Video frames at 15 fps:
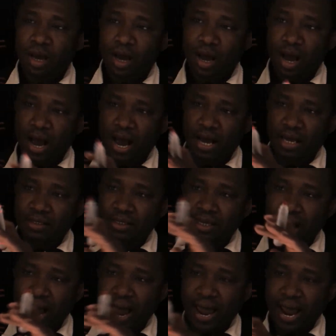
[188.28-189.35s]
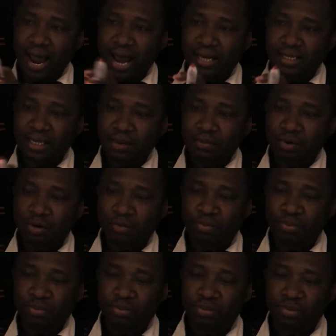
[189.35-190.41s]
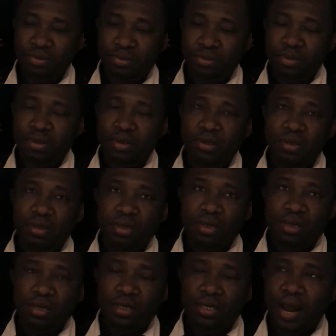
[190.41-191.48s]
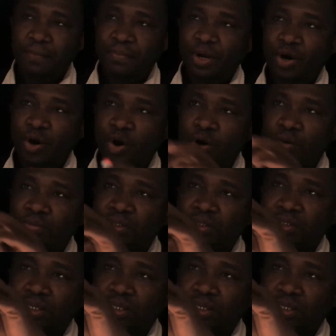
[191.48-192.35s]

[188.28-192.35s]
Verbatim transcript: and I add them up, that becomes